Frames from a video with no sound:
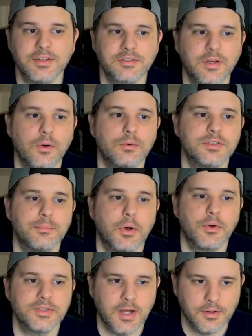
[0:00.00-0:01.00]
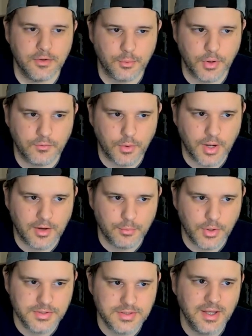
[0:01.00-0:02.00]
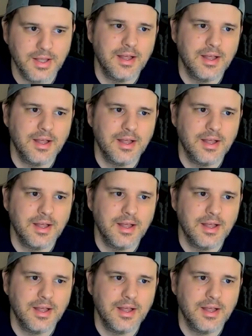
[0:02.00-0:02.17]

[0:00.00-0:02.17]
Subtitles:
Let's go Sabonis, higher than 24.5 points.